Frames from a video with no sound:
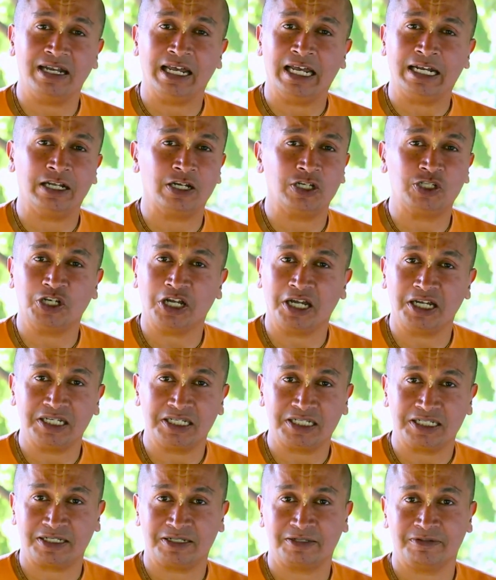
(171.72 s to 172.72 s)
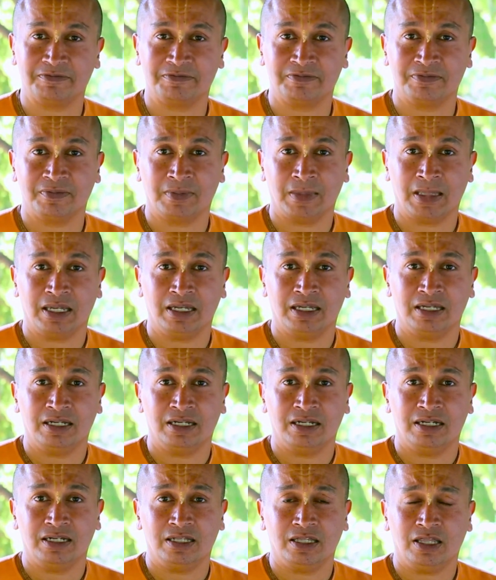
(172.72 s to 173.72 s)
and energized.
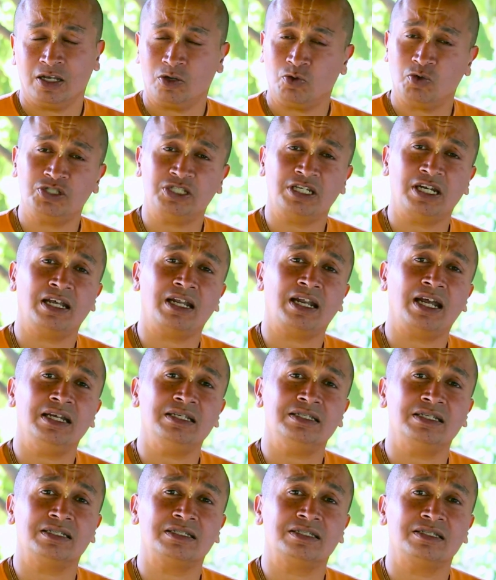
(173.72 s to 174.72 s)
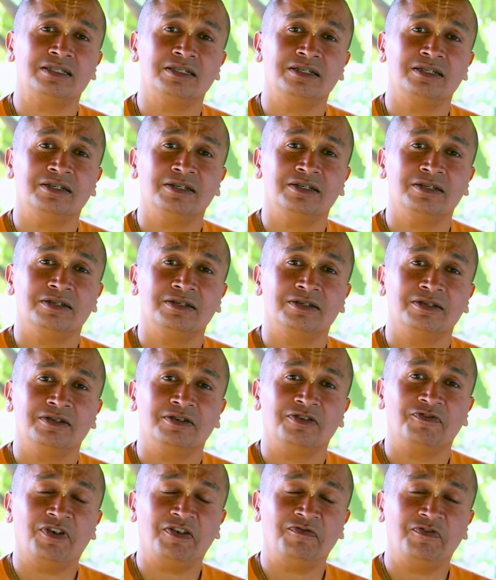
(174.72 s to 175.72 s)
The question arises
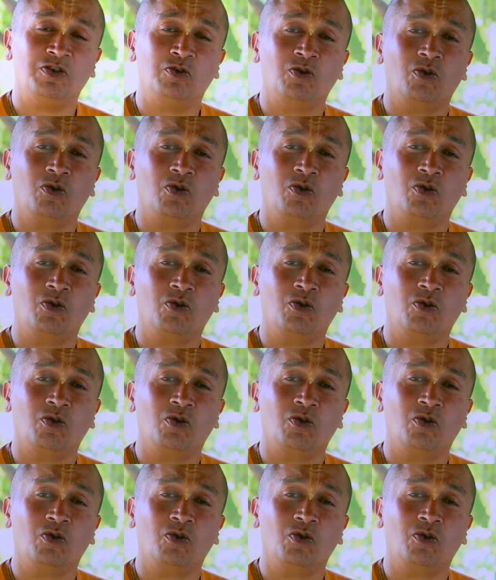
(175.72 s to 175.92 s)
when we